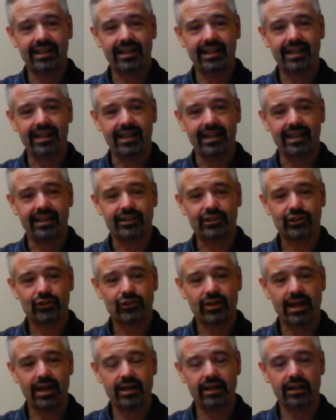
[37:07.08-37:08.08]
it's
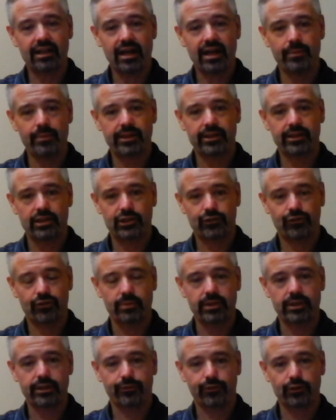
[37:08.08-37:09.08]
trying to come at this
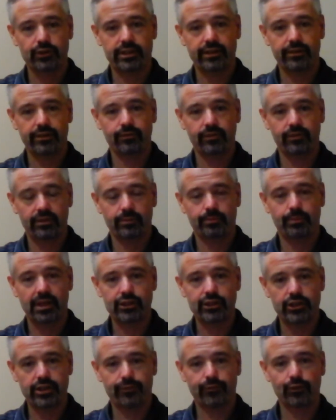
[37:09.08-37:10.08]
from a
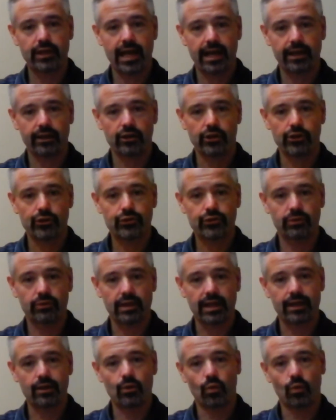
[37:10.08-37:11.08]
bunch of different angles,
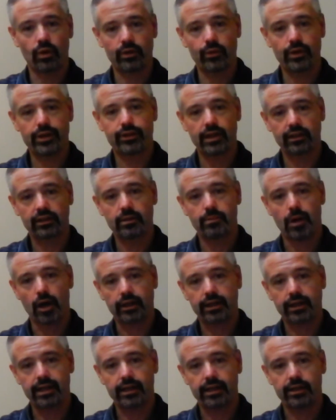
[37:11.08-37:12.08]
right? What do we think the
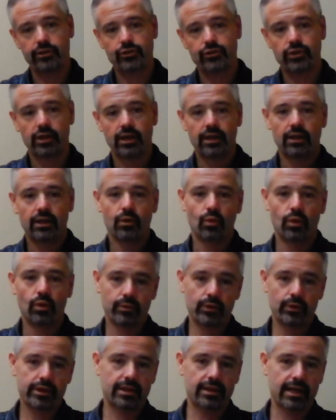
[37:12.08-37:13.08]
market is? What do
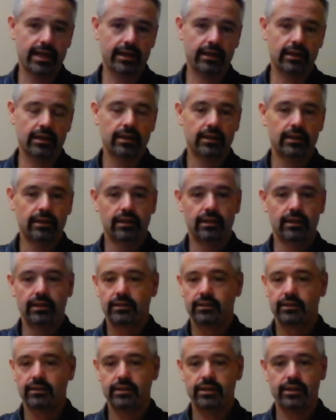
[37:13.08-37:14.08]
we think,
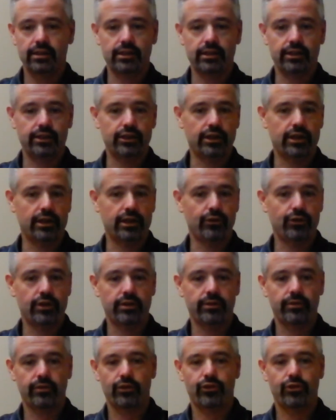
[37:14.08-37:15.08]

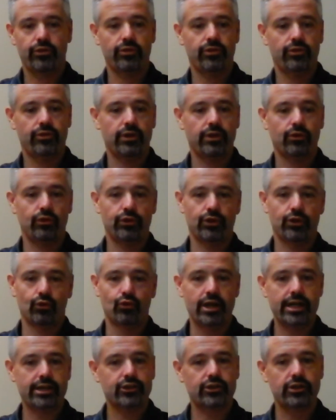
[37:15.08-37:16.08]
the
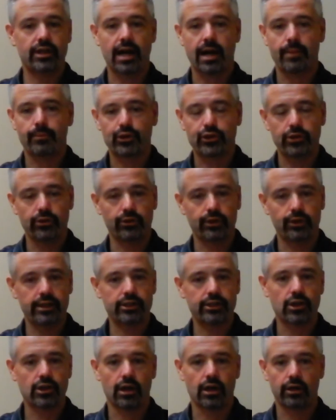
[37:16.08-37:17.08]
risks and
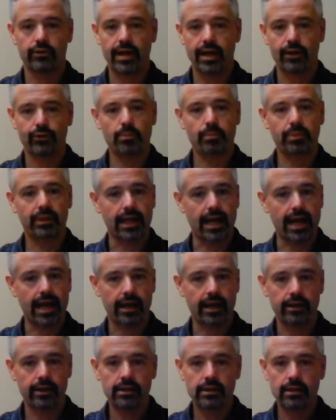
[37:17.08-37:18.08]
opportunities are around the
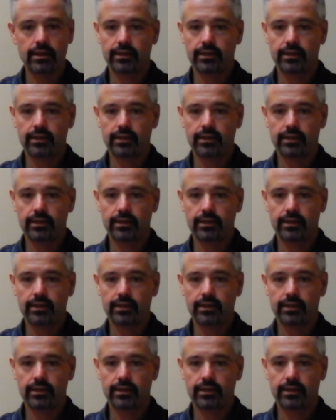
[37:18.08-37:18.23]
plan?